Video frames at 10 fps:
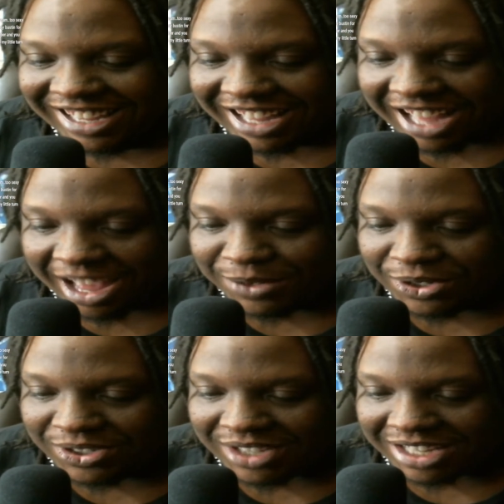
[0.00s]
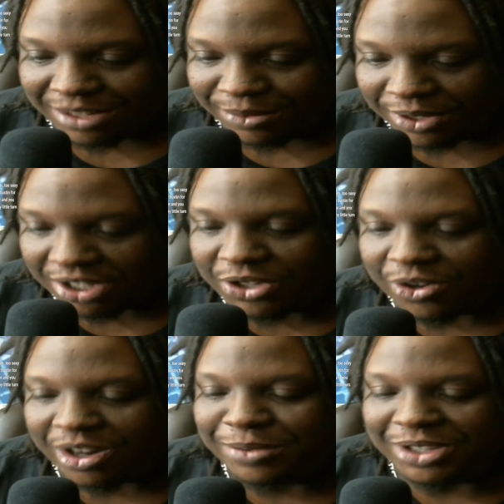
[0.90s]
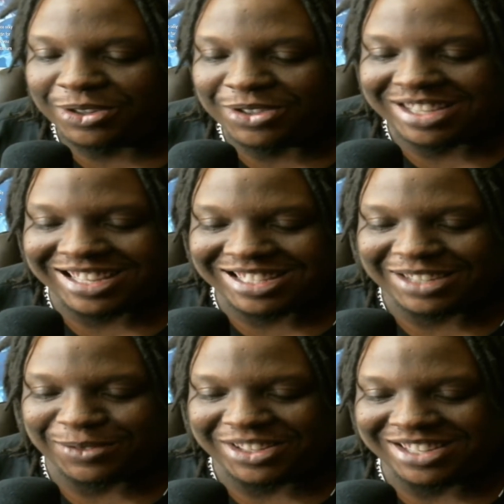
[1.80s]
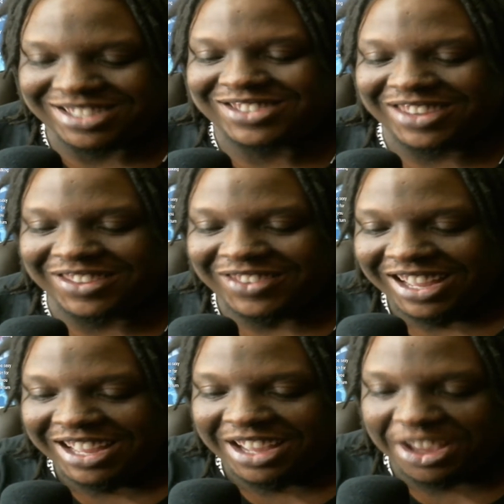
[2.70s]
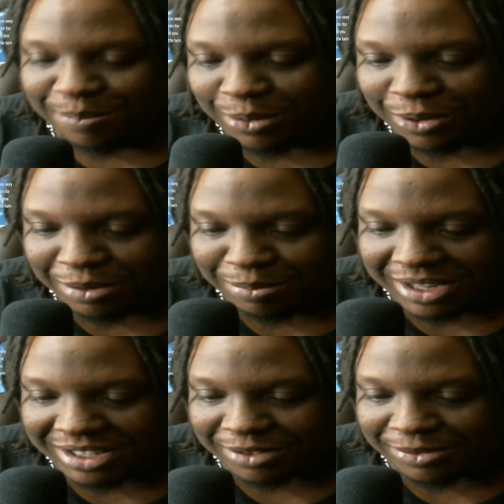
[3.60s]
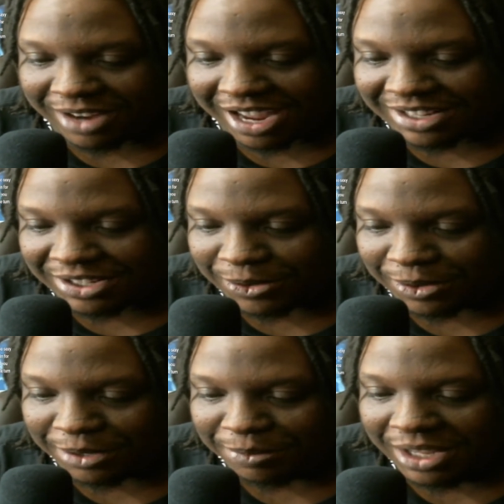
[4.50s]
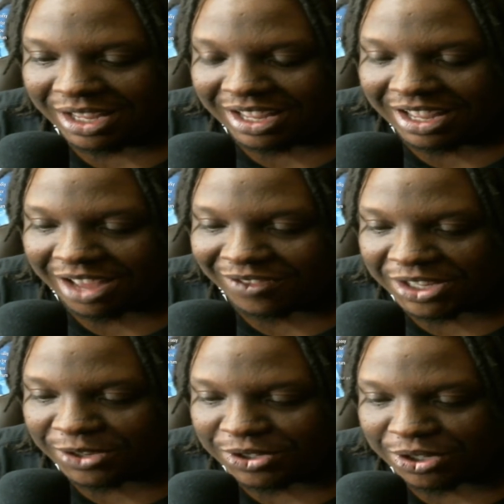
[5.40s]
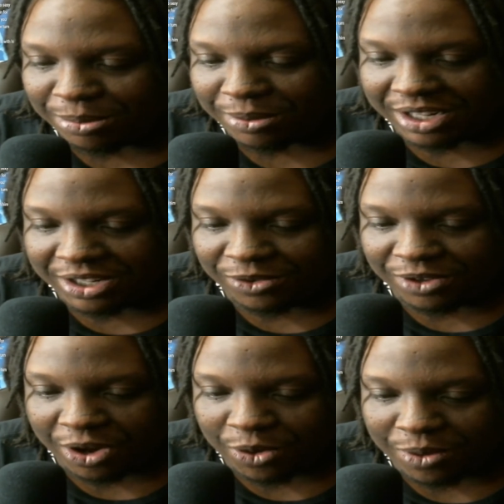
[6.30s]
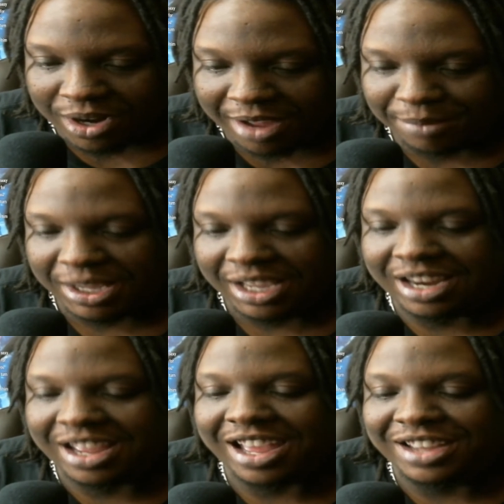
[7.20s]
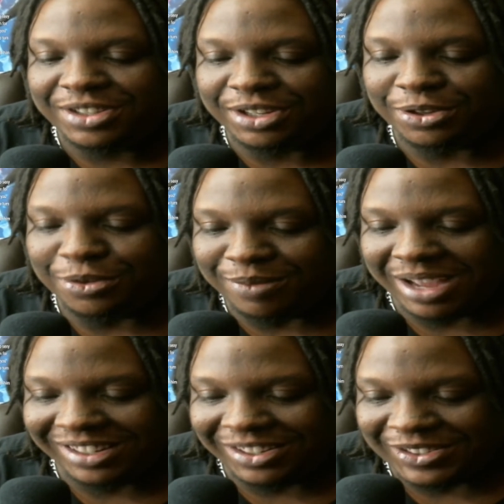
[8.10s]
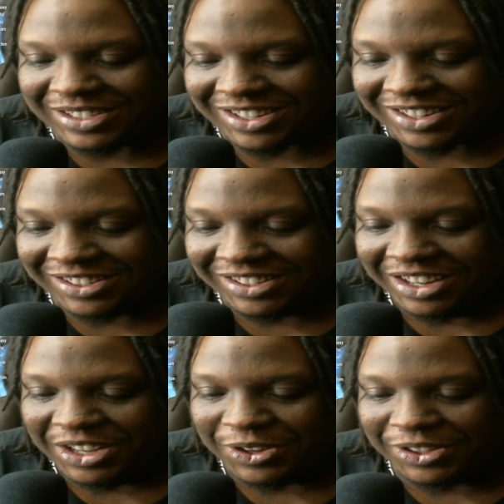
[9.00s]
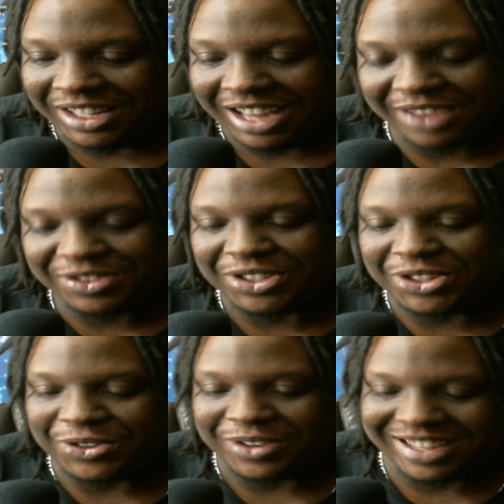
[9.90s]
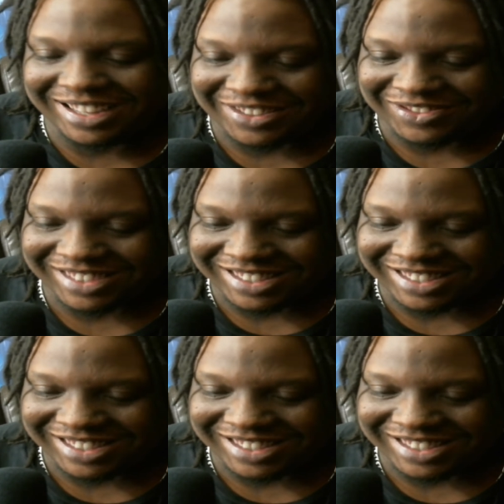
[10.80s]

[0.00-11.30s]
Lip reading: I'm too sexy for the stream. Too sexy for the stream. And boy, busted for ice cream. I'm a YouTuber, and you know what I mean. I do my little turn on the live stream.